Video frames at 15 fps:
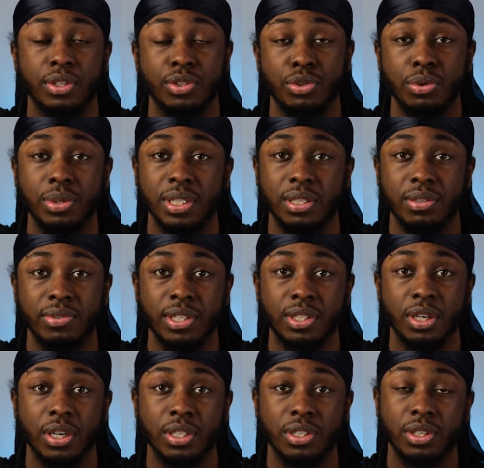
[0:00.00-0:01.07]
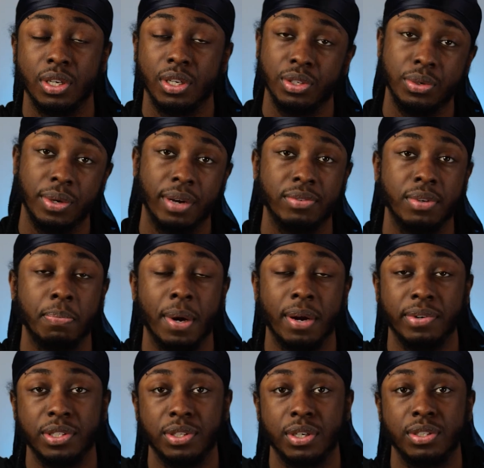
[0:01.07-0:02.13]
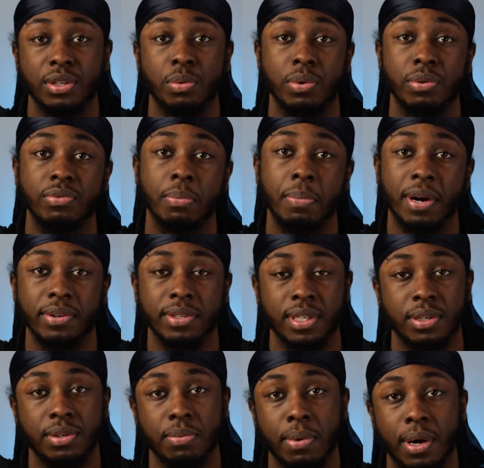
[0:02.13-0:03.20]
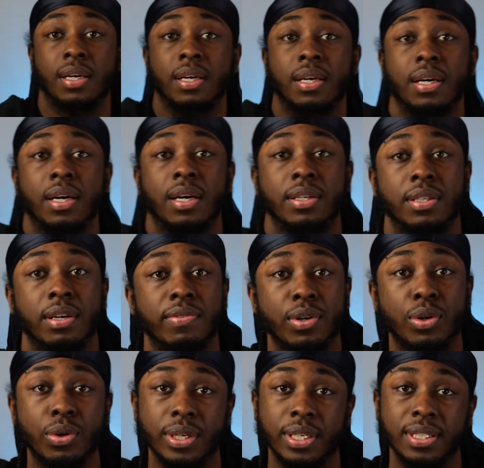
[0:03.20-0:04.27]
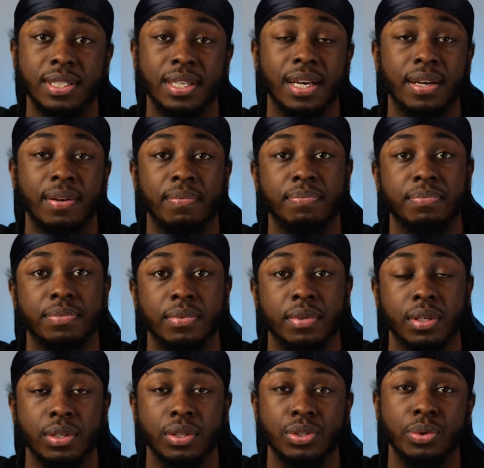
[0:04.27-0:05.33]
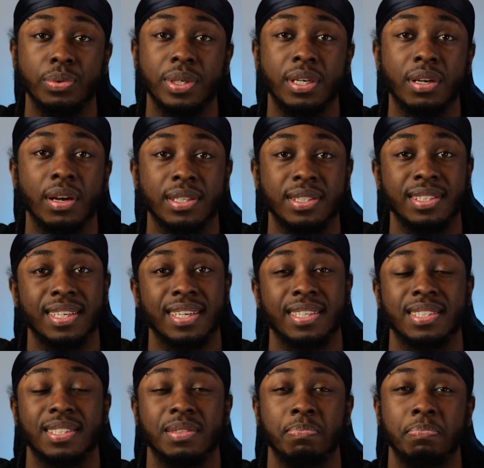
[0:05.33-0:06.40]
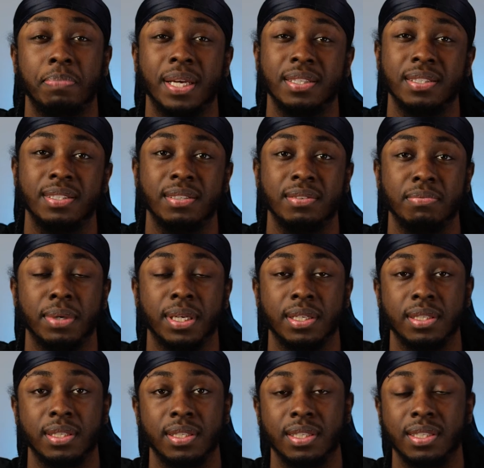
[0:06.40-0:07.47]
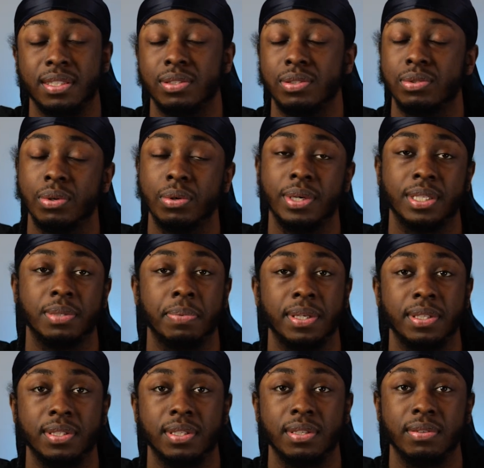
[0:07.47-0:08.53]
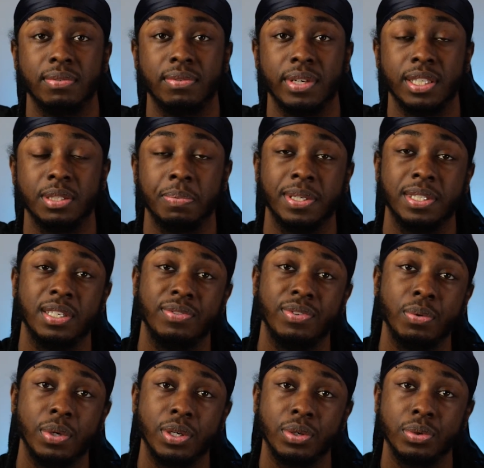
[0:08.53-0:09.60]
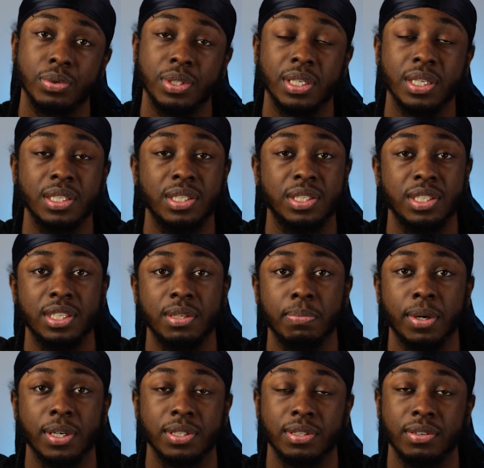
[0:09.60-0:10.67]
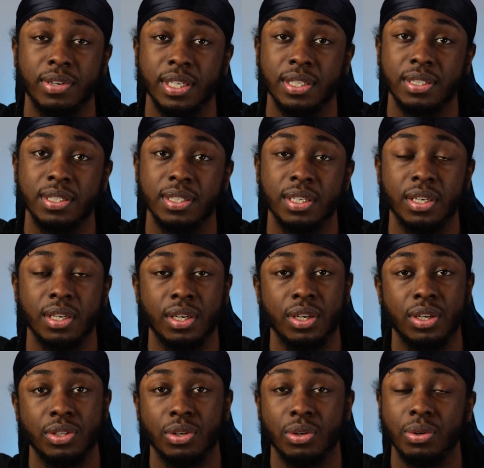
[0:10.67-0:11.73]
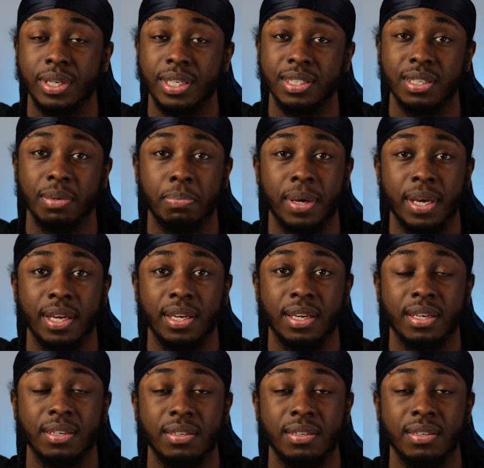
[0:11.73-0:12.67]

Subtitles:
do need to recharge, you have the battery charger with the batteries that you buy. Another con is that Sony glass is expensive, man. It's so expensive, especially if you want to go to the G Master range. You're looking to pay